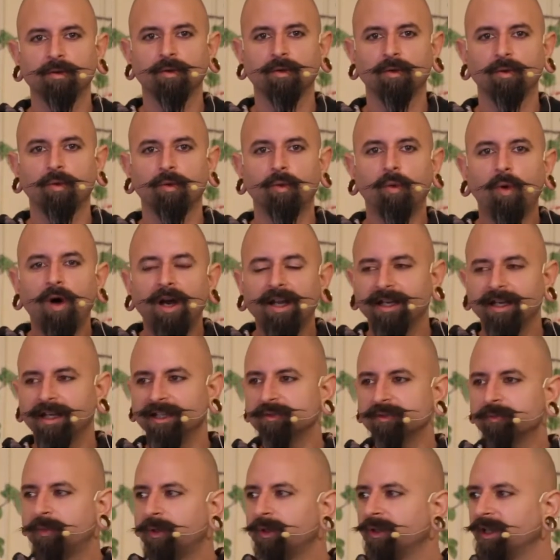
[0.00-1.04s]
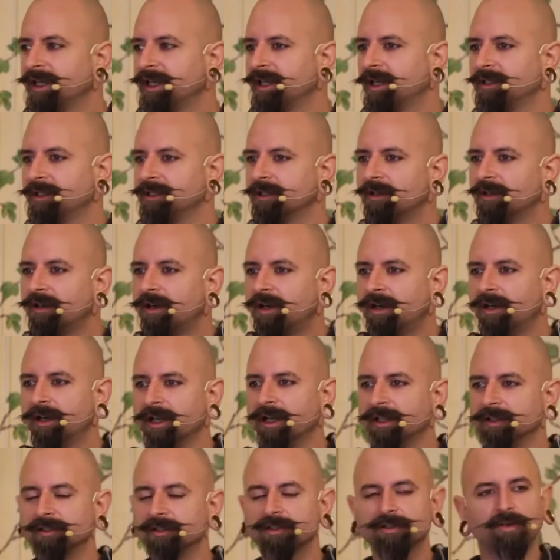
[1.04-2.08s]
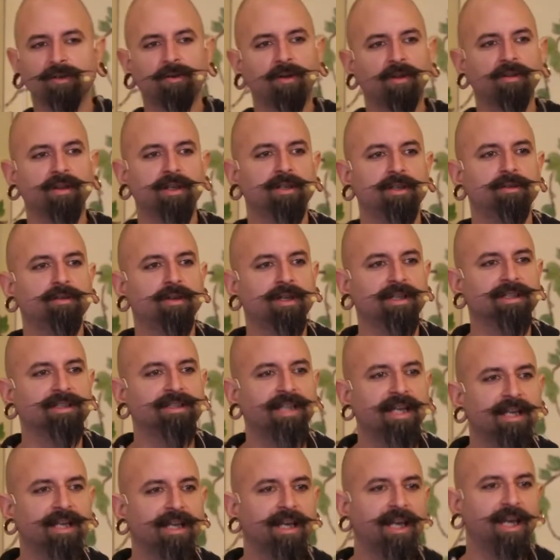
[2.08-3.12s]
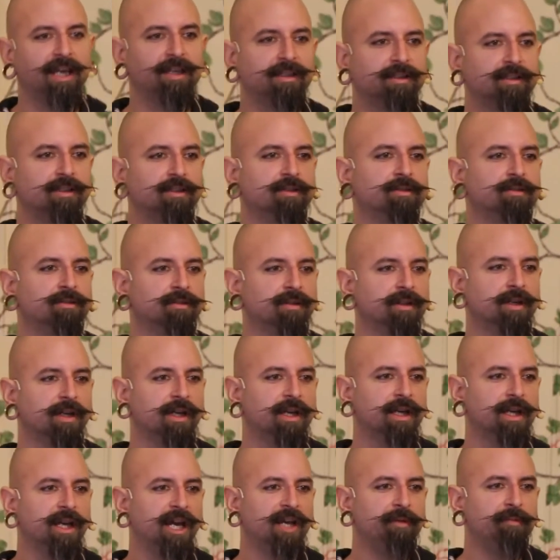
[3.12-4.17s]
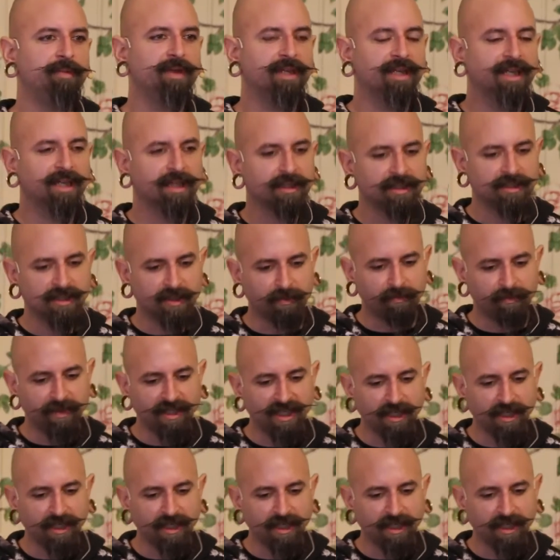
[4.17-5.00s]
What is pulling on your heart and soul that you can dedicate to and begin to be